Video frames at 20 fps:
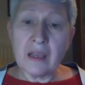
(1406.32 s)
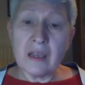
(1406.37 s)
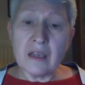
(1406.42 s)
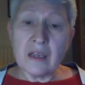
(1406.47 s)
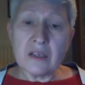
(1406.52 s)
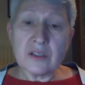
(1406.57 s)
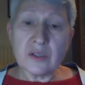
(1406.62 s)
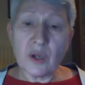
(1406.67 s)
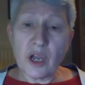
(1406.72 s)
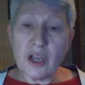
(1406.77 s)

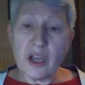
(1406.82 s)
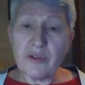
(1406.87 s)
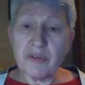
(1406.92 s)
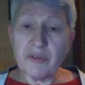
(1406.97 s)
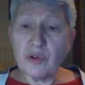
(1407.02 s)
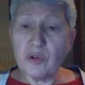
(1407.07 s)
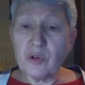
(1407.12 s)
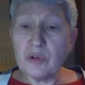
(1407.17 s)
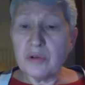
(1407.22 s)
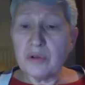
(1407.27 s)
So
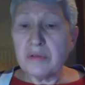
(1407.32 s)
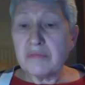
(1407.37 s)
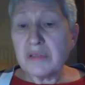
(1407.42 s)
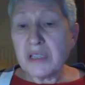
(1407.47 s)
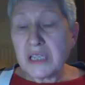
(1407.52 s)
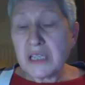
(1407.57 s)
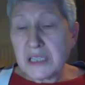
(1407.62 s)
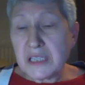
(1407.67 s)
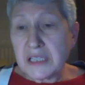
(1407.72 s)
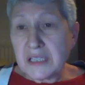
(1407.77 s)
overall,
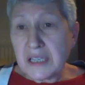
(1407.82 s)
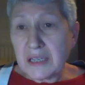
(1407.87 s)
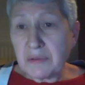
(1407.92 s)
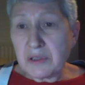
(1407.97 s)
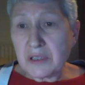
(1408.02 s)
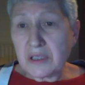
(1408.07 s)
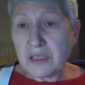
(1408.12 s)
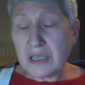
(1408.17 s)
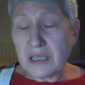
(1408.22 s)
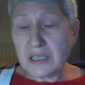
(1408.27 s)

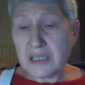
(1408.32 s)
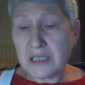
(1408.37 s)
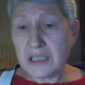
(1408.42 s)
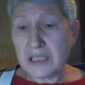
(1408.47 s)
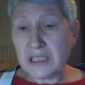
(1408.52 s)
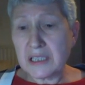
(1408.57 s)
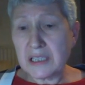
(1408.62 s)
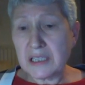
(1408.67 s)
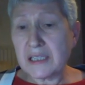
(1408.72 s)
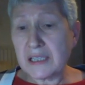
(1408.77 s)

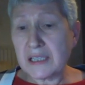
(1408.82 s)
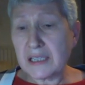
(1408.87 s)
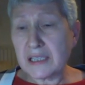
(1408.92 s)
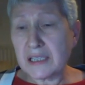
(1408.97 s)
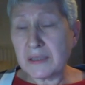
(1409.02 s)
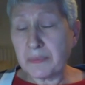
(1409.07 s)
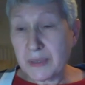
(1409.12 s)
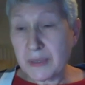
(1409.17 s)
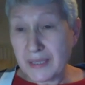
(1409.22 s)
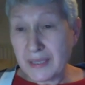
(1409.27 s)

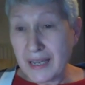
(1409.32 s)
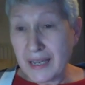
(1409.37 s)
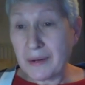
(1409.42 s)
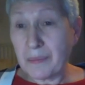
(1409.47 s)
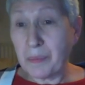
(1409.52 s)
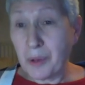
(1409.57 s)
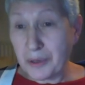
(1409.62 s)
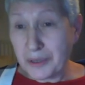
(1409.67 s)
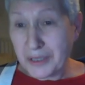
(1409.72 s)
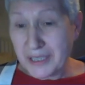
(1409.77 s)
66%
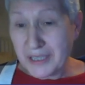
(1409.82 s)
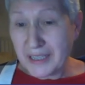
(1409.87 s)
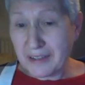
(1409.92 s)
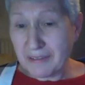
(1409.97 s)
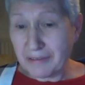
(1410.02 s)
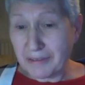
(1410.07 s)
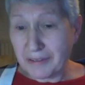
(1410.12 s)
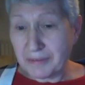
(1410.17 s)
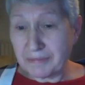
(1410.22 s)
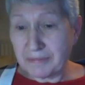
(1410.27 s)
positive,
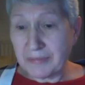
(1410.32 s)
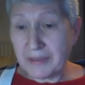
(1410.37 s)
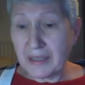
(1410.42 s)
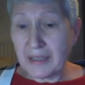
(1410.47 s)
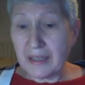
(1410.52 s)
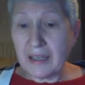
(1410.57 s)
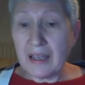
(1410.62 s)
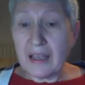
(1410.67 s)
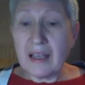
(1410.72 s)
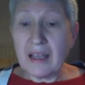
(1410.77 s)

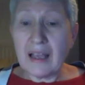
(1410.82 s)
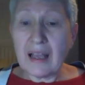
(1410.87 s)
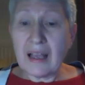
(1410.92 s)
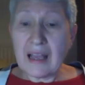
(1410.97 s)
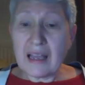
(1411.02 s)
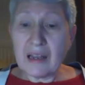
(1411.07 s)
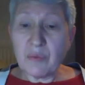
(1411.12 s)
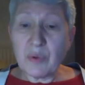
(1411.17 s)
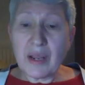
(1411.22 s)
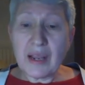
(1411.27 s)

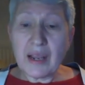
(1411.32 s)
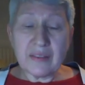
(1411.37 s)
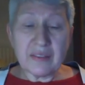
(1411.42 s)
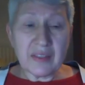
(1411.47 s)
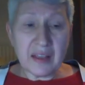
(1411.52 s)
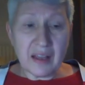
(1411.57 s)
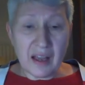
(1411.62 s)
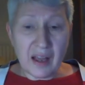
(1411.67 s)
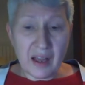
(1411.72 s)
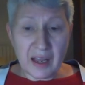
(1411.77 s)
and we had
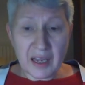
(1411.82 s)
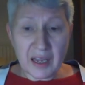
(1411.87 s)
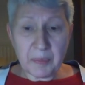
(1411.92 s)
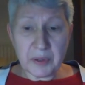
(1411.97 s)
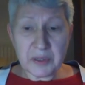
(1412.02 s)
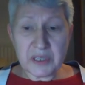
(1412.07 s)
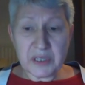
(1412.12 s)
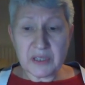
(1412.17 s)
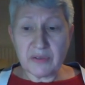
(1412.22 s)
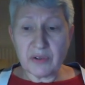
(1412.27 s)
that higher
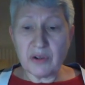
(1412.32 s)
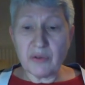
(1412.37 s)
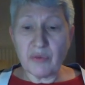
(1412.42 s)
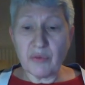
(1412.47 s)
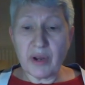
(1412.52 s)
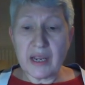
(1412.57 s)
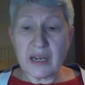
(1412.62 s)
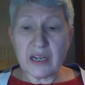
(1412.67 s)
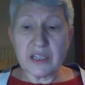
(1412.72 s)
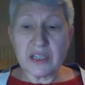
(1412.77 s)
positivity
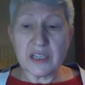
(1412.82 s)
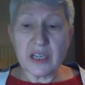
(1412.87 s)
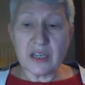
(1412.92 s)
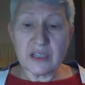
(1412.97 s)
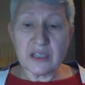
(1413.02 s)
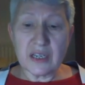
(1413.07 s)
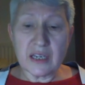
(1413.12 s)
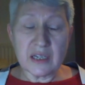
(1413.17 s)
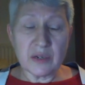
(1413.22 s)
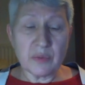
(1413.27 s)
rate
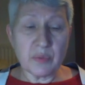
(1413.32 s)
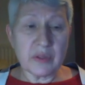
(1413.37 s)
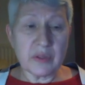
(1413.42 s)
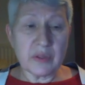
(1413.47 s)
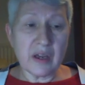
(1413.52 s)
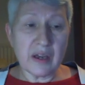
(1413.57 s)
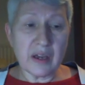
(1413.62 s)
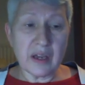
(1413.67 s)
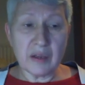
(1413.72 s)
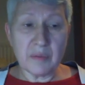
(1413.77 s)
associated with
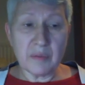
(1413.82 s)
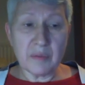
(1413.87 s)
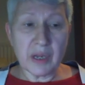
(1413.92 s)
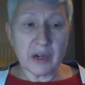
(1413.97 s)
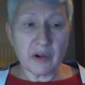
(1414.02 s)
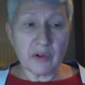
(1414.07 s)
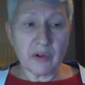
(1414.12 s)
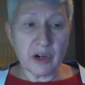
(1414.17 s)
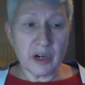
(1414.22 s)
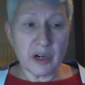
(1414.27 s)
higher
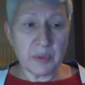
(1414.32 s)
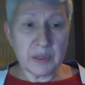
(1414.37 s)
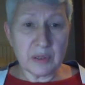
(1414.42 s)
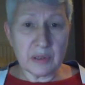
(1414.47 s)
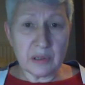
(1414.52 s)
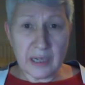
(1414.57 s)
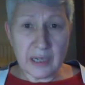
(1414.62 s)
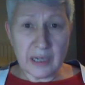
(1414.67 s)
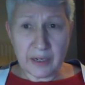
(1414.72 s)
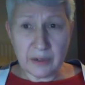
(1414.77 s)

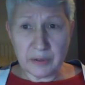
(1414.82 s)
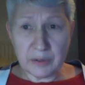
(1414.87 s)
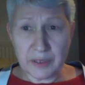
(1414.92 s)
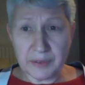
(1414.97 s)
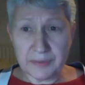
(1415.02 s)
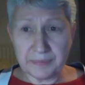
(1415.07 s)
microbial load.